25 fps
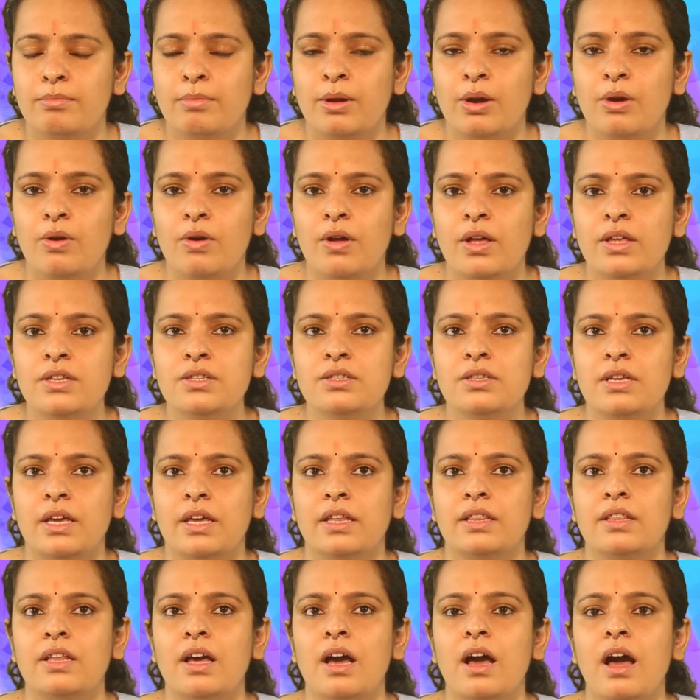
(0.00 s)
because
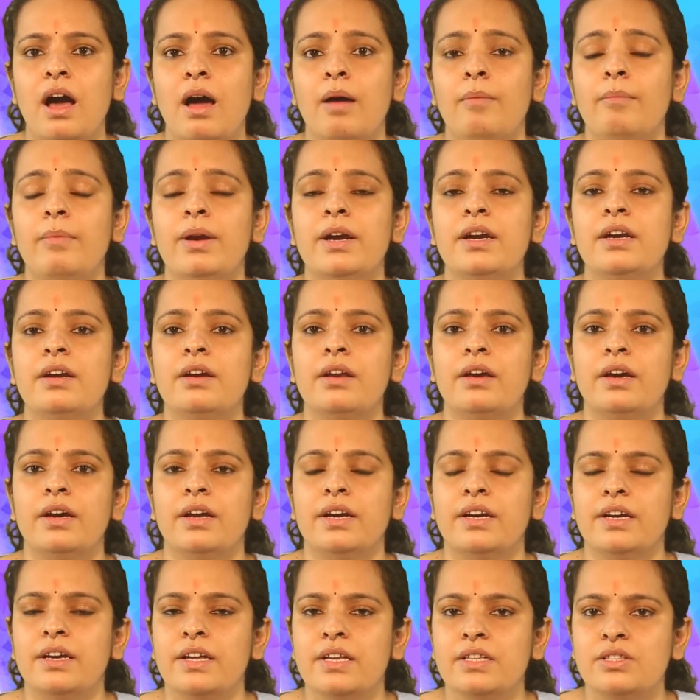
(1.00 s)
in the garment
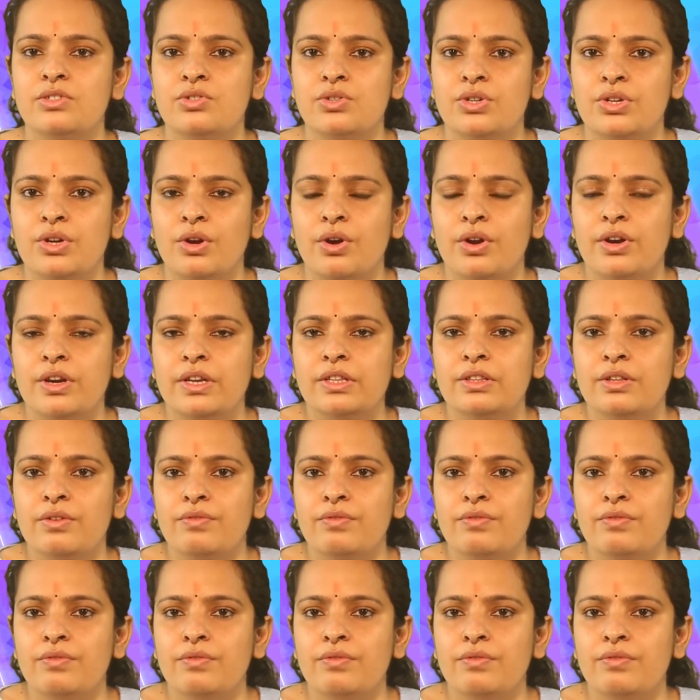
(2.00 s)
industry or in